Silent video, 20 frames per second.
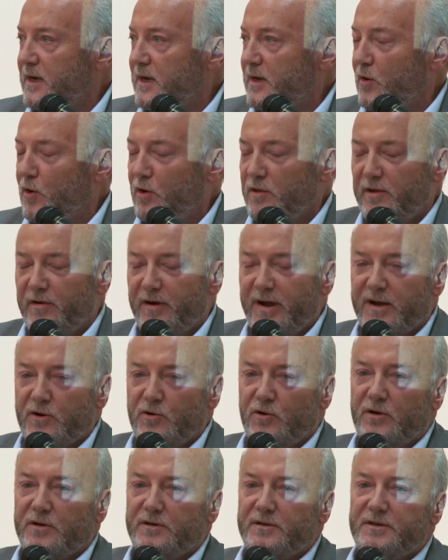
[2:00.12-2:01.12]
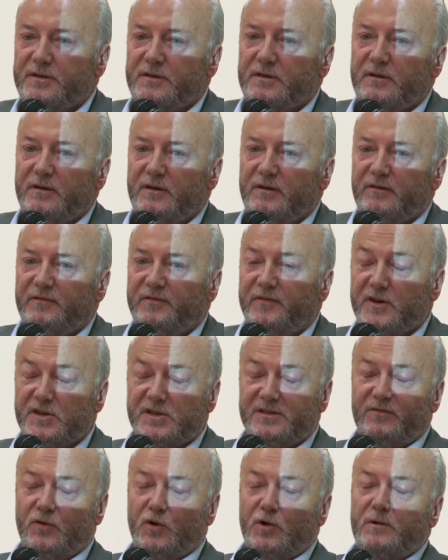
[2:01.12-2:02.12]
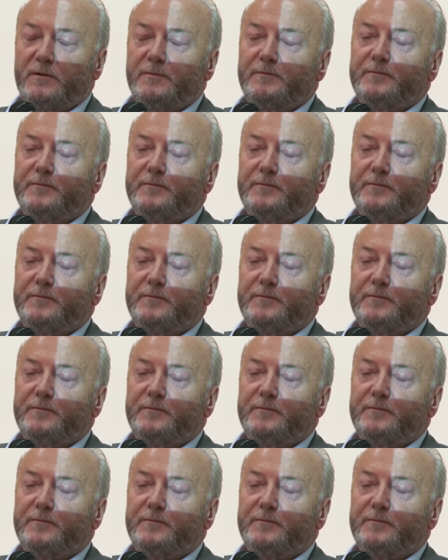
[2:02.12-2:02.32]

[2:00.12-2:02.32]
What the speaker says: on the record, first of all.